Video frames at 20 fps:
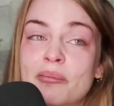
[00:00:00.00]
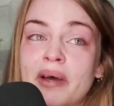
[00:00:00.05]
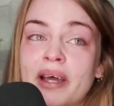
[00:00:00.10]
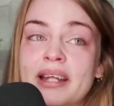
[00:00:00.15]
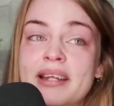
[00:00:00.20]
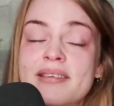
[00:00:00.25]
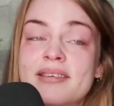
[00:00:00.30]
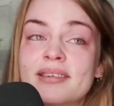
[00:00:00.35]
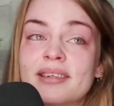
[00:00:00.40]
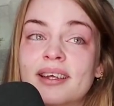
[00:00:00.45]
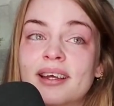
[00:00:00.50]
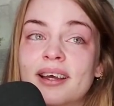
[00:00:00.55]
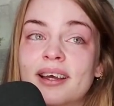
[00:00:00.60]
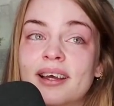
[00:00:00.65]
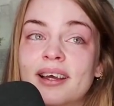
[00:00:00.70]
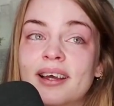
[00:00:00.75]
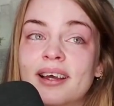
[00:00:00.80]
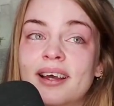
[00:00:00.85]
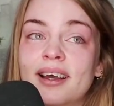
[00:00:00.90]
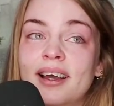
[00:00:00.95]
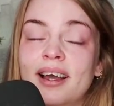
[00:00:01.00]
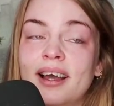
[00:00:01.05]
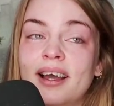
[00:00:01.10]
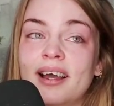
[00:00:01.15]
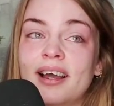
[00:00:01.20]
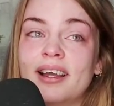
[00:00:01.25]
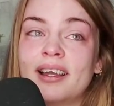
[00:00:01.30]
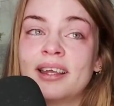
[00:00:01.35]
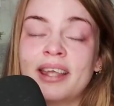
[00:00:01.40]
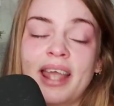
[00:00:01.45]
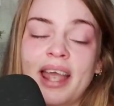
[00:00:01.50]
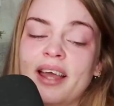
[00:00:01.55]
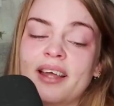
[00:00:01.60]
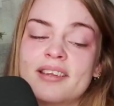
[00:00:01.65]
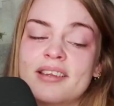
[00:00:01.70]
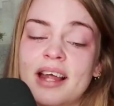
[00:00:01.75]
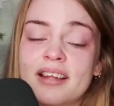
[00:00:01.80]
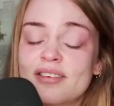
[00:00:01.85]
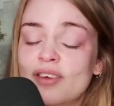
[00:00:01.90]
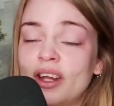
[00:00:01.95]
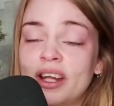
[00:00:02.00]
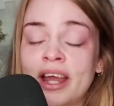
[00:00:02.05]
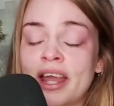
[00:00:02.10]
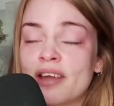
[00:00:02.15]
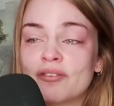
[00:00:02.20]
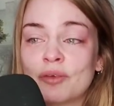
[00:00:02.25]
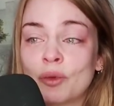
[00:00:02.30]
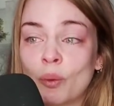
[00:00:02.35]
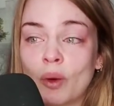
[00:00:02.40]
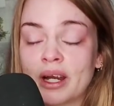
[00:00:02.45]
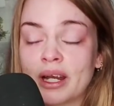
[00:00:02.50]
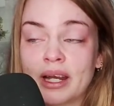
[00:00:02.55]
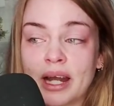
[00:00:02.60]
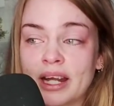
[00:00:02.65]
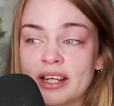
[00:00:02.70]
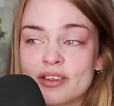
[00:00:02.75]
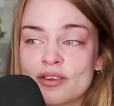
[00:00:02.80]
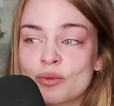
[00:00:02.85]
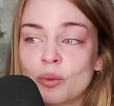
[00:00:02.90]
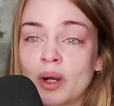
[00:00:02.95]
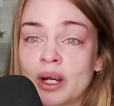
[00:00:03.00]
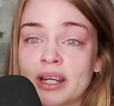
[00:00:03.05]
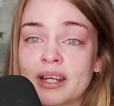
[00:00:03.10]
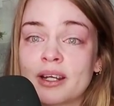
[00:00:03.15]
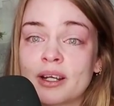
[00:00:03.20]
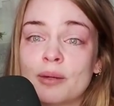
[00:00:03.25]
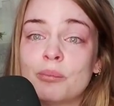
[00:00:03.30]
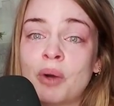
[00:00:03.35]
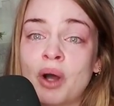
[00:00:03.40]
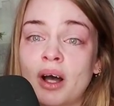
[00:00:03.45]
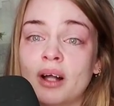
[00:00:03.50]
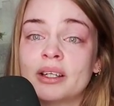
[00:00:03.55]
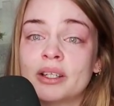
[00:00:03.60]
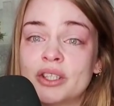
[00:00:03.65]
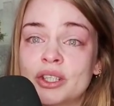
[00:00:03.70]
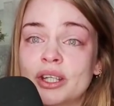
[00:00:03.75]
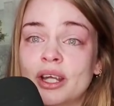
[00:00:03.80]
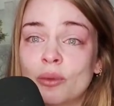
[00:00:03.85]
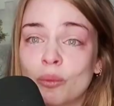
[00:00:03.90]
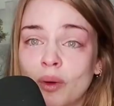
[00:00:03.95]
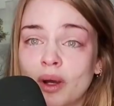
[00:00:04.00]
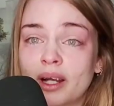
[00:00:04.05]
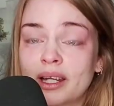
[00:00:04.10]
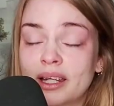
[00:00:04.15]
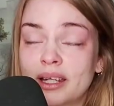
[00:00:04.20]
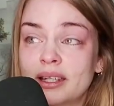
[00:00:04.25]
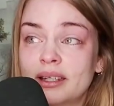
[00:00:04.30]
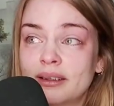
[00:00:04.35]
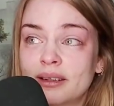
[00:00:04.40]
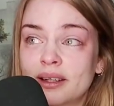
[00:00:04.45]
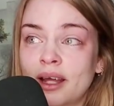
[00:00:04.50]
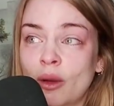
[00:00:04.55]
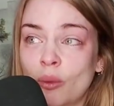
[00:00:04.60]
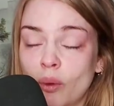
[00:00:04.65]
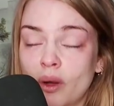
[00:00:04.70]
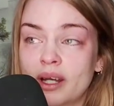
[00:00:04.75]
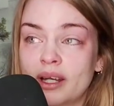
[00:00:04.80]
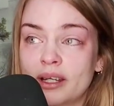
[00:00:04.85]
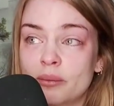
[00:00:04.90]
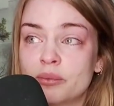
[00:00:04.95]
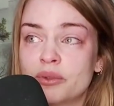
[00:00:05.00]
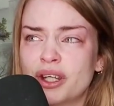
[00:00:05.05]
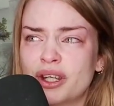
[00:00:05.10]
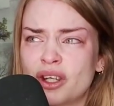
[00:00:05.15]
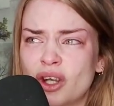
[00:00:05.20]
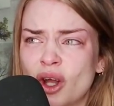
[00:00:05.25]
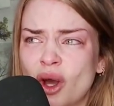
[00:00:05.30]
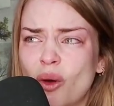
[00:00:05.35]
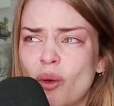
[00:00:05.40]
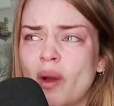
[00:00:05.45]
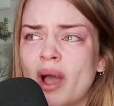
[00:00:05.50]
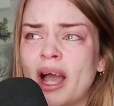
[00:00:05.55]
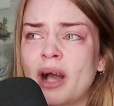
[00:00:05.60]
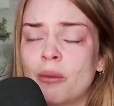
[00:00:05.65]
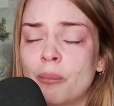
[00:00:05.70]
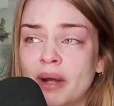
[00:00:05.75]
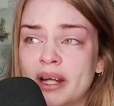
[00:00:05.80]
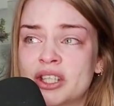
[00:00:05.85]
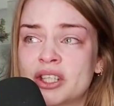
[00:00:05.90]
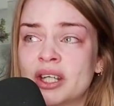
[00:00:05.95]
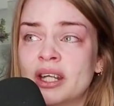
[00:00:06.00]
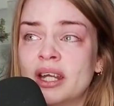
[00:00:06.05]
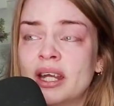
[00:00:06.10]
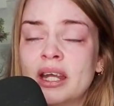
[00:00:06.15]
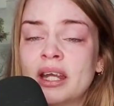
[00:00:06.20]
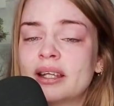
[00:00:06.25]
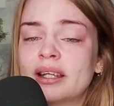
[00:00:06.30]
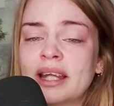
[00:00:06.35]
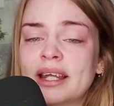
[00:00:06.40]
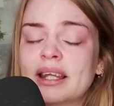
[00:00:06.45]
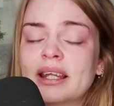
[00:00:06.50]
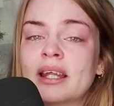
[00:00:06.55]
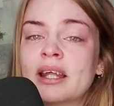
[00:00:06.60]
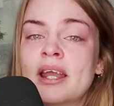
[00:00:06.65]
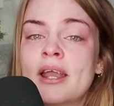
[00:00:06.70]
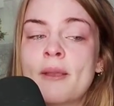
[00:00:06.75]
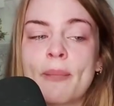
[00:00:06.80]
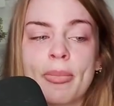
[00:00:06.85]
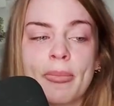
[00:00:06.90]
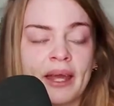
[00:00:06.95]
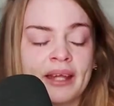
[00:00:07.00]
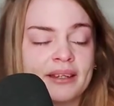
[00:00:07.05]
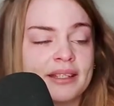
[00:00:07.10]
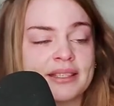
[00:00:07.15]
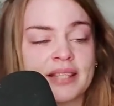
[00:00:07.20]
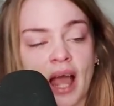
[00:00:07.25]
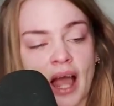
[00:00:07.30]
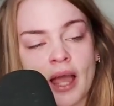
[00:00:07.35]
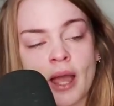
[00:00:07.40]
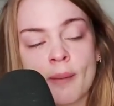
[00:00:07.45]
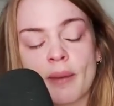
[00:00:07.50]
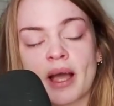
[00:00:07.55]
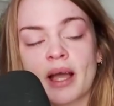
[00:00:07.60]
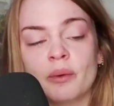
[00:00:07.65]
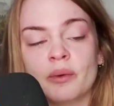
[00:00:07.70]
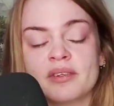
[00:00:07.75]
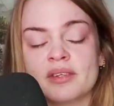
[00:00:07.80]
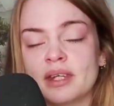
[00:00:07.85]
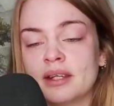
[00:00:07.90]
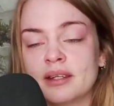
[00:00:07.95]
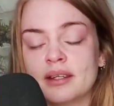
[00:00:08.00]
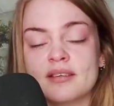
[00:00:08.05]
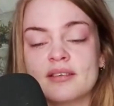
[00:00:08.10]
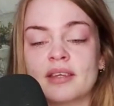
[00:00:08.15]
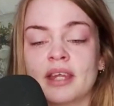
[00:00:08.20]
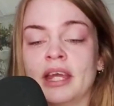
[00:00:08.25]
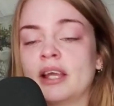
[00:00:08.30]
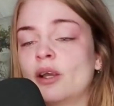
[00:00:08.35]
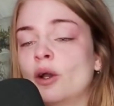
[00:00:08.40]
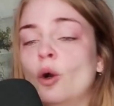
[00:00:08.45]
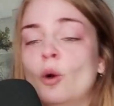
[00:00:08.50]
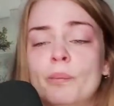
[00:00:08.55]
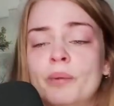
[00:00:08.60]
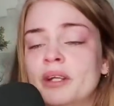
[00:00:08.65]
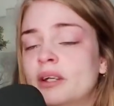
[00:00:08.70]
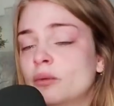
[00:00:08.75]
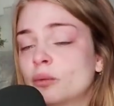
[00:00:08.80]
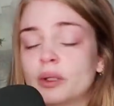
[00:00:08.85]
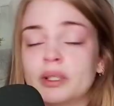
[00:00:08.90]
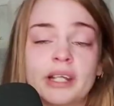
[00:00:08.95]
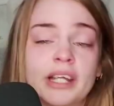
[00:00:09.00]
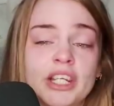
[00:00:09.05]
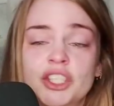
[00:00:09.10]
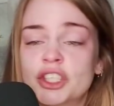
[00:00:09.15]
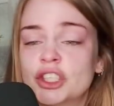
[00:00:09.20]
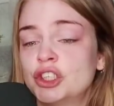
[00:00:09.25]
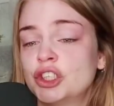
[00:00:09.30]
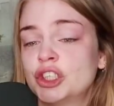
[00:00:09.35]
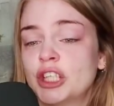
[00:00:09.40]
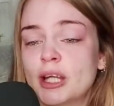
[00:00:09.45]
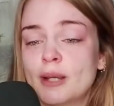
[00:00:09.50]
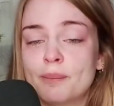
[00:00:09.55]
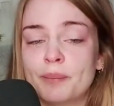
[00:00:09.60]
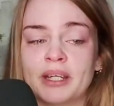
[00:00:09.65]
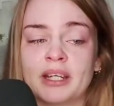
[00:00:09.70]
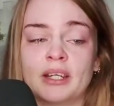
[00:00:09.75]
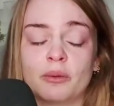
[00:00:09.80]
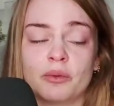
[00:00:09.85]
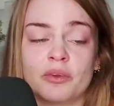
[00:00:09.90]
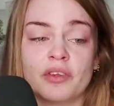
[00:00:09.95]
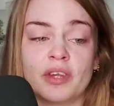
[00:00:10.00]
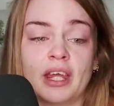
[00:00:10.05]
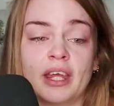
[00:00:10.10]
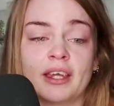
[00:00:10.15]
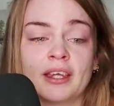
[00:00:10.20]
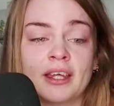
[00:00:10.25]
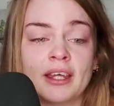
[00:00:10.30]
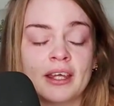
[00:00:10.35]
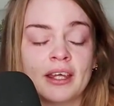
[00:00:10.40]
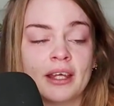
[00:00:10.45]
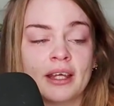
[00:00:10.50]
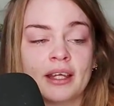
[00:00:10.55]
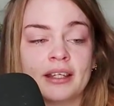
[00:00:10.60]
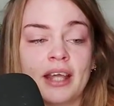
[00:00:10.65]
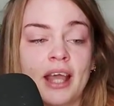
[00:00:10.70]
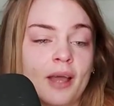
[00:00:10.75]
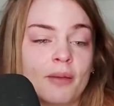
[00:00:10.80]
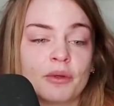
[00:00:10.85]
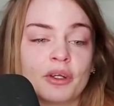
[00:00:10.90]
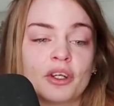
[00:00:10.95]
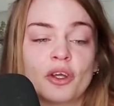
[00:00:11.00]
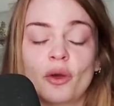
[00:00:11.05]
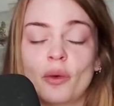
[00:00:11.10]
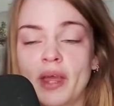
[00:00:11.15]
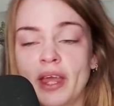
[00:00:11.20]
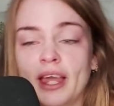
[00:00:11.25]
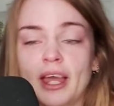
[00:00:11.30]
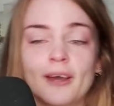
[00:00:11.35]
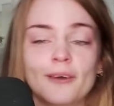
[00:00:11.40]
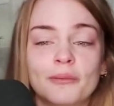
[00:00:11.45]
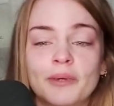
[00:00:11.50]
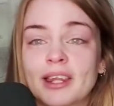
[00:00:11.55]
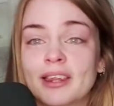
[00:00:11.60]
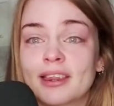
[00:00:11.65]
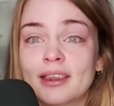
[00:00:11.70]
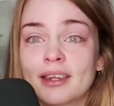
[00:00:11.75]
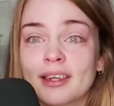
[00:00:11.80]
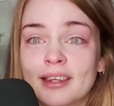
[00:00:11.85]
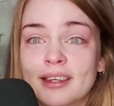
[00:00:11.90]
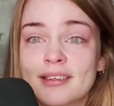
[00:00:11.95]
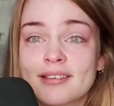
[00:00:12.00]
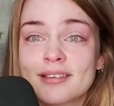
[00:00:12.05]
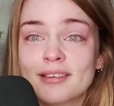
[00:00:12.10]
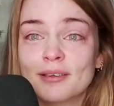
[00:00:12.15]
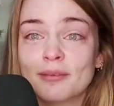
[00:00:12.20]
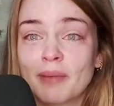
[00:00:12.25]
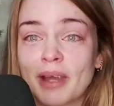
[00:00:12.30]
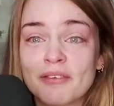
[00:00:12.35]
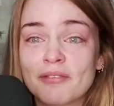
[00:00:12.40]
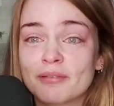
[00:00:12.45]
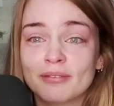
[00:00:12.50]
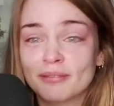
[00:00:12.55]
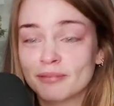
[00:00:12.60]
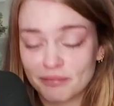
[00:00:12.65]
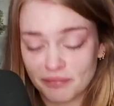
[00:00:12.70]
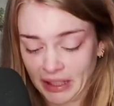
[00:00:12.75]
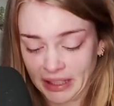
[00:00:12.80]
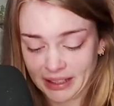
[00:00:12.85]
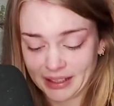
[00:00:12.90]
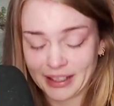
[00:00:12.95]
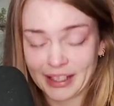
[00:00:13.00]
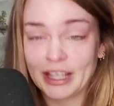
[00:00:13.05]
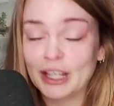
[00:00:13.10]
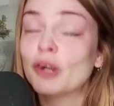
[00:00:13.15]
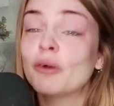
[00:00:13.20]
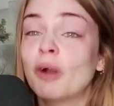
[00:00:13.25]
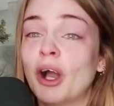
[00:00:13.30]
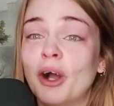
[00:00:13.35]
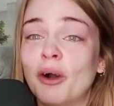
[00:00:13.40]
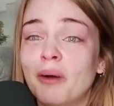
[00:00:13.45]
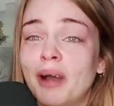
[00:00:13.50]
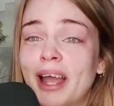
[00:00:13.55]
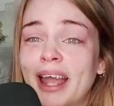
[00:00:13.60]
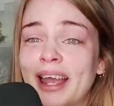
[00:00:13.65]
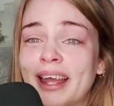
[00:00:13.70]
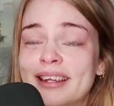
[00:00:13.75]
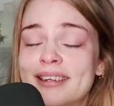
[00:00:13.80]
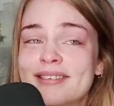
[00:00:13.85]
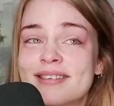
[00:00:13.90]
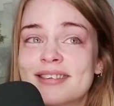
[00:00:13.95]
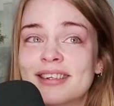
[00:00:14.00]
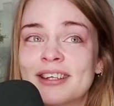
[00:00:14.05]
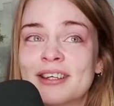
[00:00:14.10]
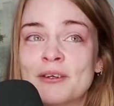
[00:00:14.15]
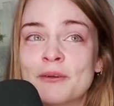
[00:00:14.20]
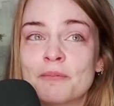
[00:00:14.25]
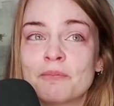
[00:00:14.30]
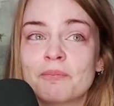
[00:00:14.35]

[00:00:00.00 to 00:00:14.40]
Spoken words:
But yeah, that's all I ever wanted. I just wanted an apology. I wanted him to know how much, at the time I was in this open relationship, and it was yeah, I'm gonna go hang out with my fucking hero. And